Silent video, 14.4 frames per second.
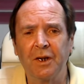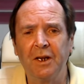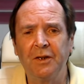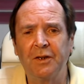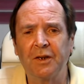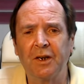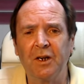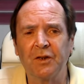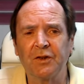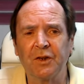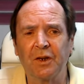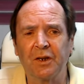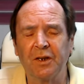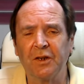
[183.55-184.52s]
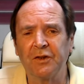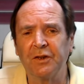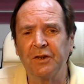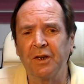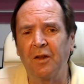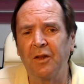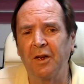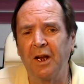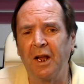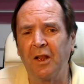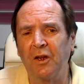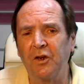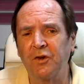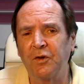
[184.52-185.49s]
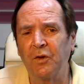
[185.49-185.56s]
integrated circuits and other
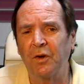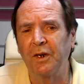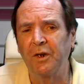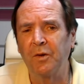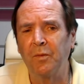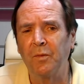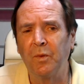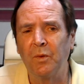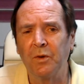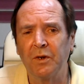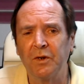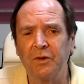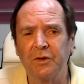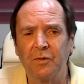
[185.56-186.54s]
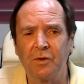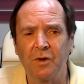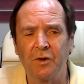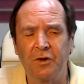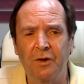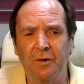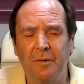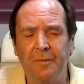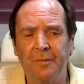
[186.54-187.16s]
electronic components to Russia.